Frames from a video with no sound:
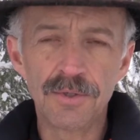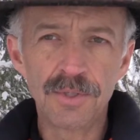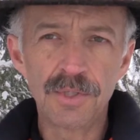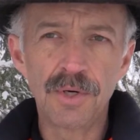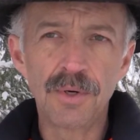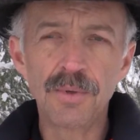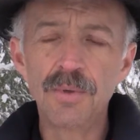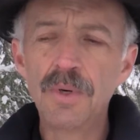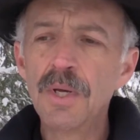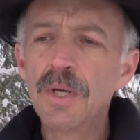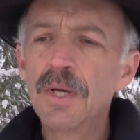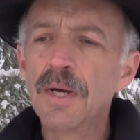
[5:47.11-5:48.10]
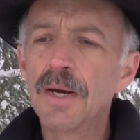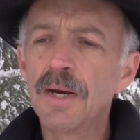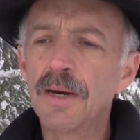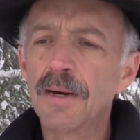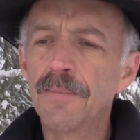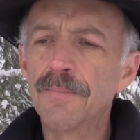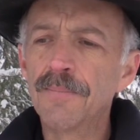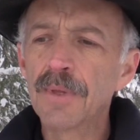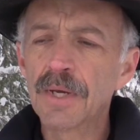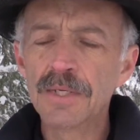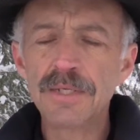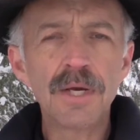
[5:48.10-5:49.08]
so I
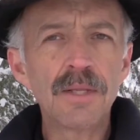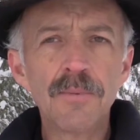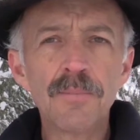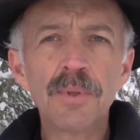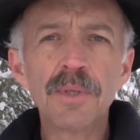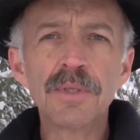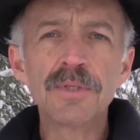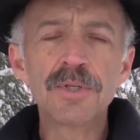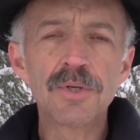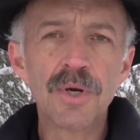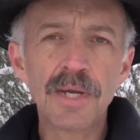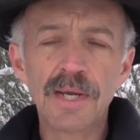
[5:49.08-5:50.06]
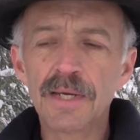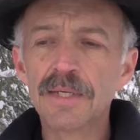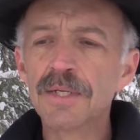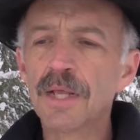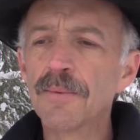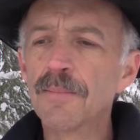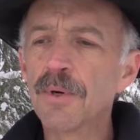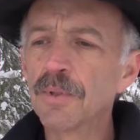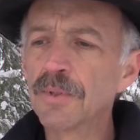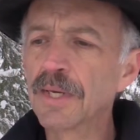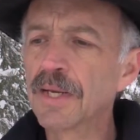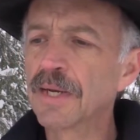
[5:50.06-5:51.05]
can tell I'm pulling the string, I can tell I'm
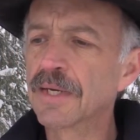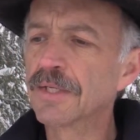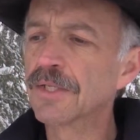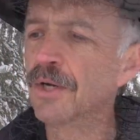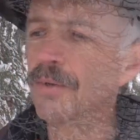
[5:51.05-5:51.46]
holding it, I can tell